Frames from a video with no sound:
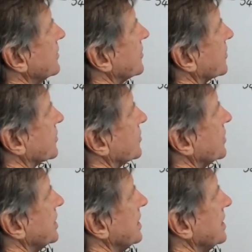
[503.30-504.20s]

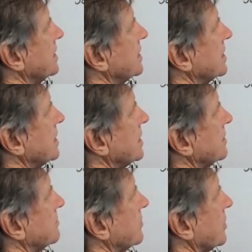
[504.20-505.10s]
3
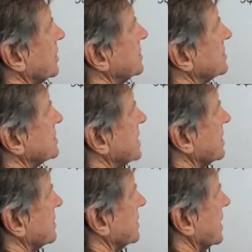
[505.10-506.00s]
by 10
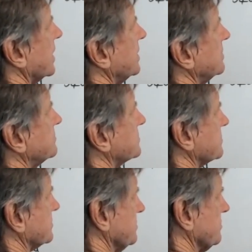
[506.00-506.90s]
to the 8
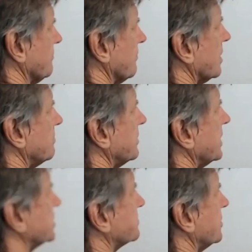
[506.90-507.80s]

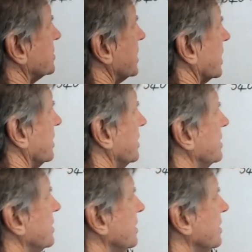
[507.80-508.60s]
meters per second.